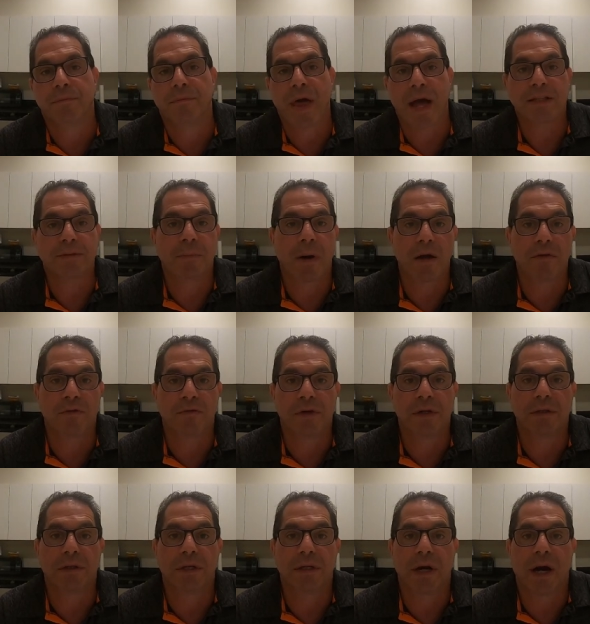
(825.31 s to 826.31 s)
that's my
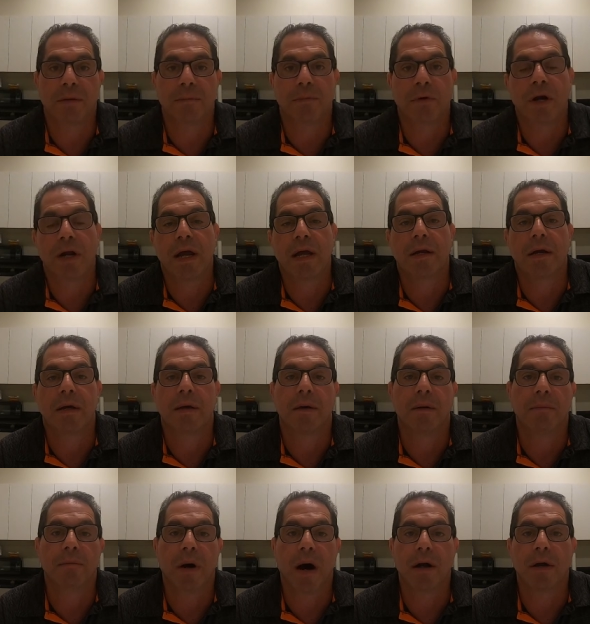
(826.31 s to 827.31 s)
feeling on Braid,
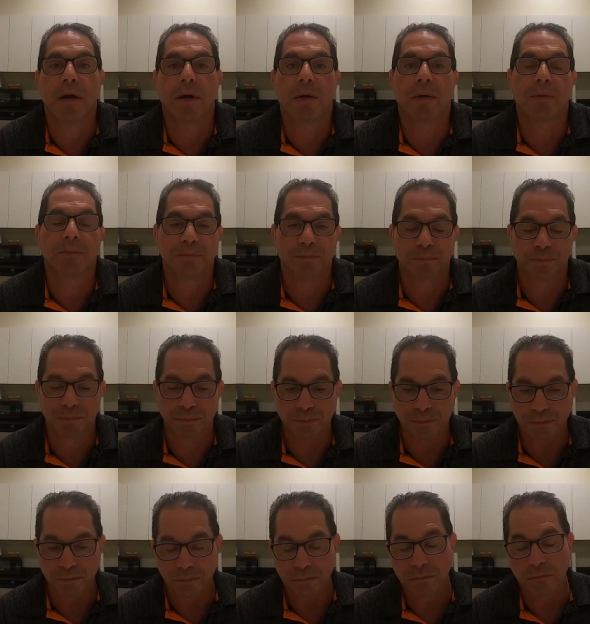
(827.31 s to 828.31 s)
mono,
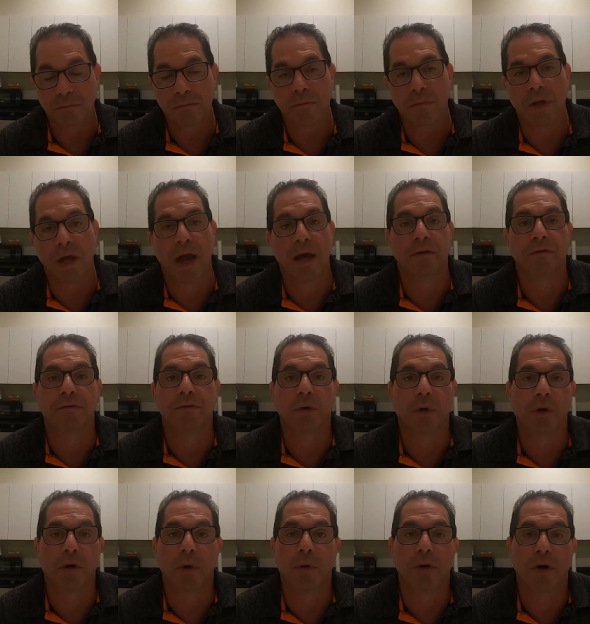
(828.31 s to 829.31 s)
and
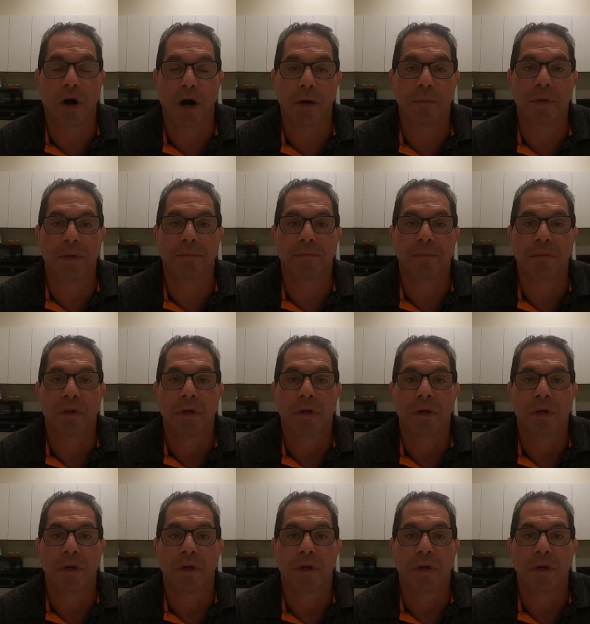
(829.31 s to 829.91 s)
fluorocarbon.